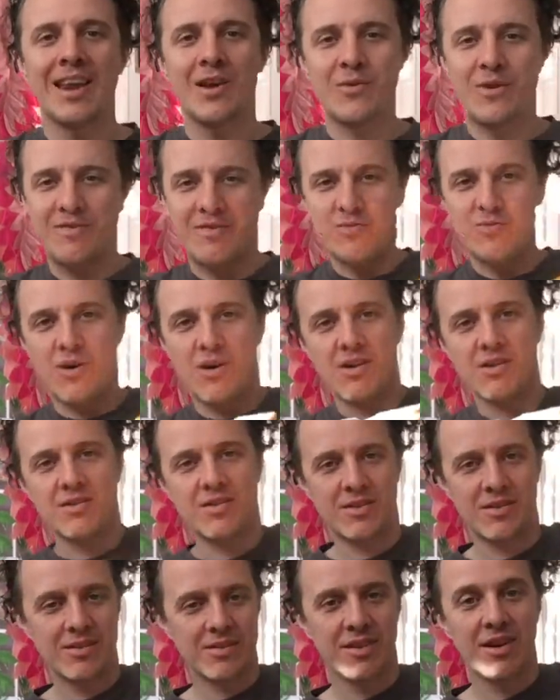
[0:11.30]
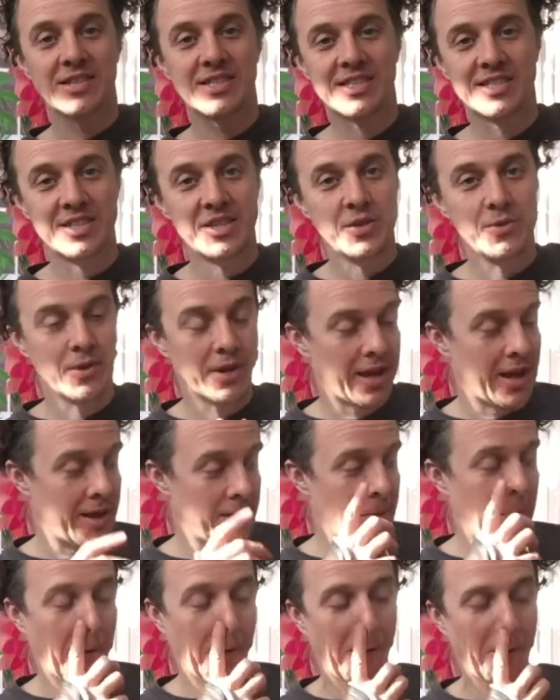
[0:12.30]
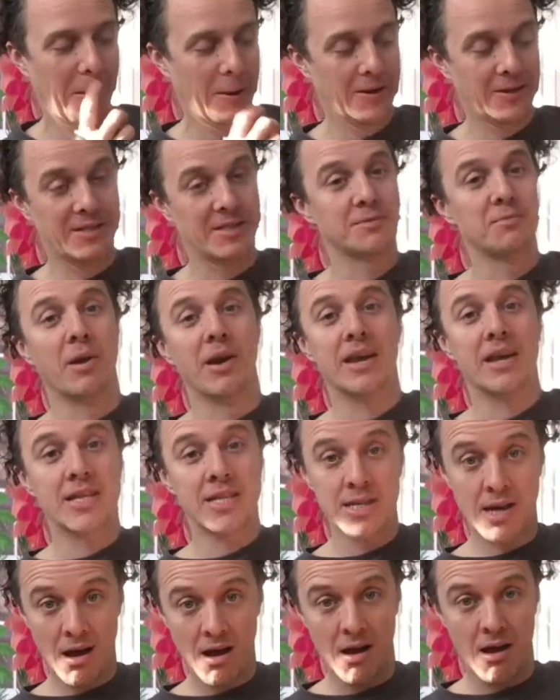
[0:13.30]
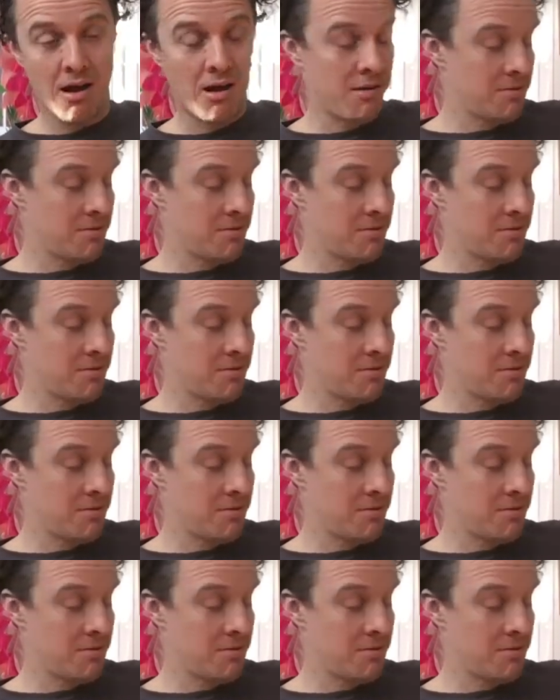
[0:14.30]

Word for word: Hello everyone, nice to see you again. This is my guitar.